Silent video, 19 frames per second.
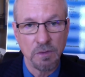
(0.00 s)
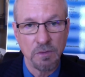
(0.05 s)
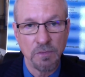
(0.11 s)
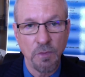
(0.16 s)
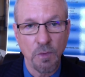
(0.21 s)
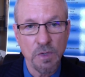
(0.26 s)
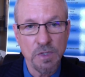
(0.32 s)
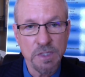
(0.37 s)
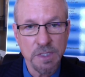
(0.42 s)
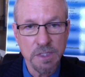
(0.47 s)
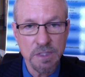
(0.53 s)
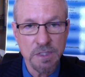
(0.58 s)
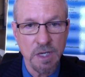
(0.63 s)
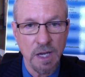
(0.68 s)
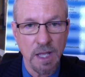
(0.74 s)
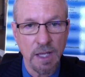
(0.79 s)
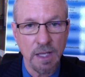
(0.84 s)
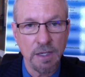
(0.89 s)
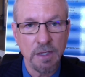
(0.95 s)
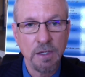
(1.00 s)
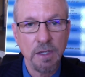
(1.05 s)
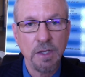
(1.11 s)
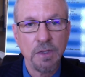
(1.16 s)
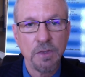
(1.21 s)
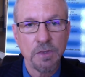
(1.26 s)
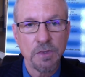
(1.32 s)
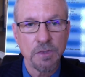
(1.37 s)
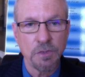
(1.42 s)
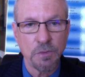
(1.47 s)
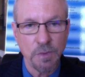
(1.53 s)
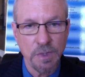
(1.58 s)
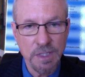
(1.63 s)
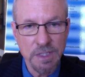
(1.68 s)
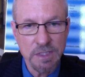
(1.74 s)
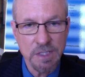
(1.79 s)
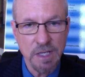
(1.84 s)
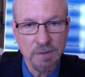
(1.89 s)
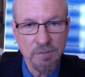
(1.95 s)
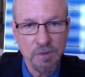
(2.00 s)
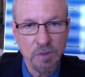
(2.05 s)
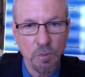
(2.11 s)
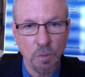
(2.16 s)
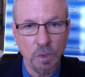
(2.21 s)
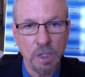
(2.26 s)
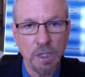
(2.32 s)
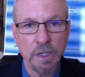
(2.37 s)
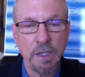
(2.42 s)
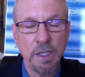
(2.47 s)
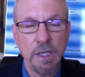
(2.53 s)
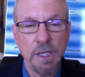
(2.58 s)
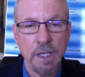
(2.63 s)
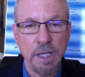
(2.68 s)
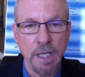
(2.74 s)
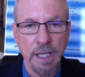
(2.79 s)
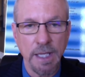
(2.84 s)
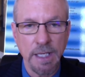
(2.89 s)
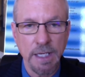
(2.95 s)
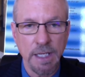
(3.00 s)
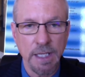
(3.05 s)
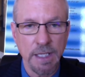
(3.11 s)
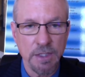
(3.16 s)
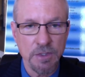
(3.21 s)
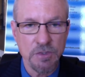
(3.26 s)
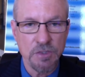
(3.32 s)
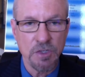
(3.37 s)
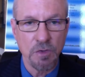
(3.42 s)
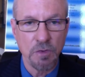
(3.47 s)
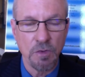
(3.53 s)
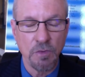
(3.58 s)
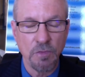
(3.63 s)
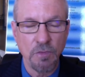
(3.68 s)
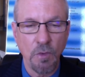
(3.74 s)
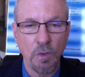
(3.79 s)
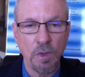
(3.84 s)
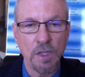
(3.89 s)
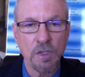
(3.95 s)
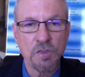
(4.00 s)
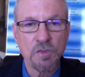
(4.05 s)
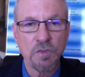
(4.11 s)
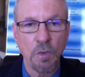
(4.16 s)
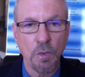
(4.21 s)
469-371 469-8804. That's